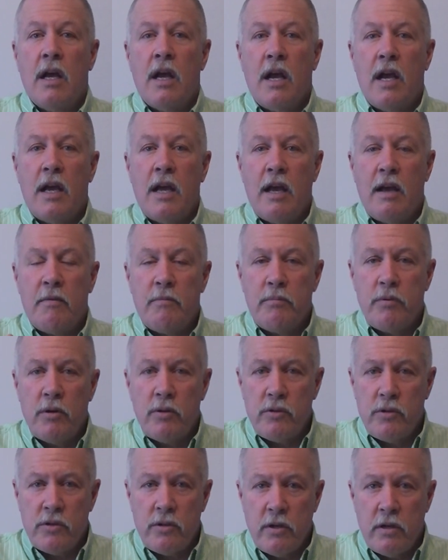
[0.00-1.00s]
I have
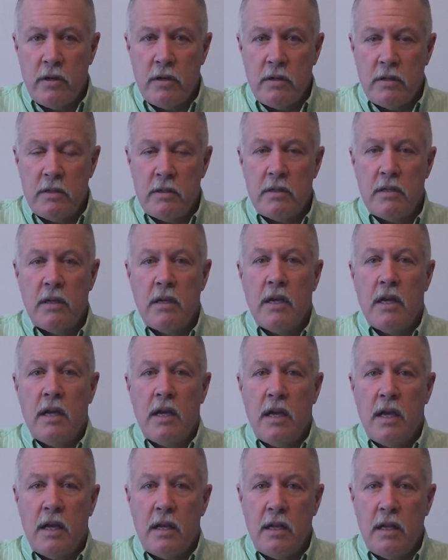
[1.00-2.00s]
brochures,
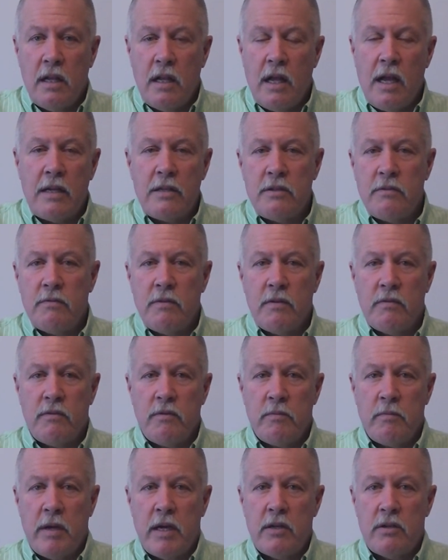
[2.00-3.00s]
and lots of
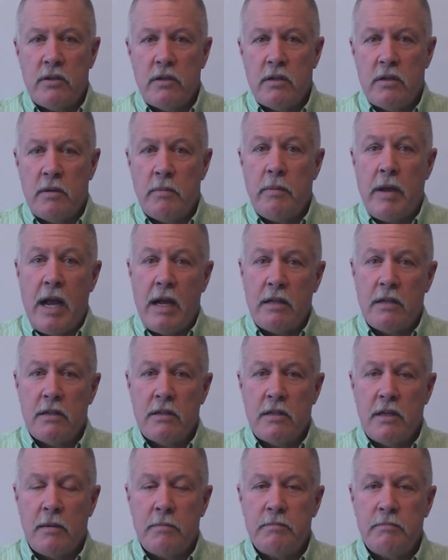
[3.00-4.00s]
information to back this
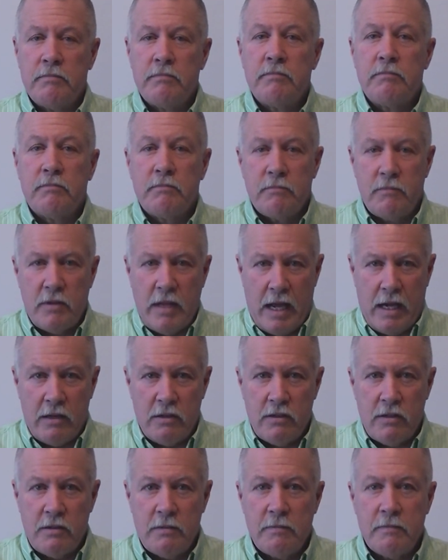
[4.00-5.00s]
up.
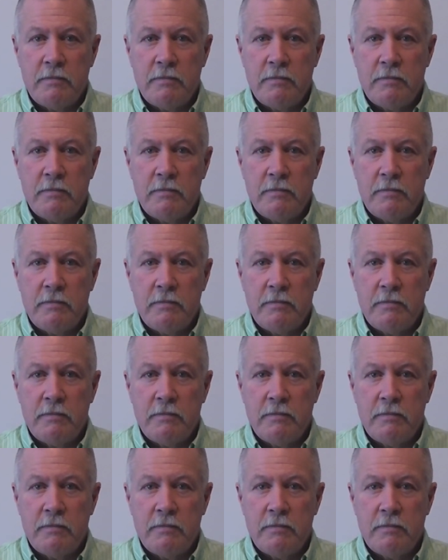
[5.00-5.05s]
Thanks.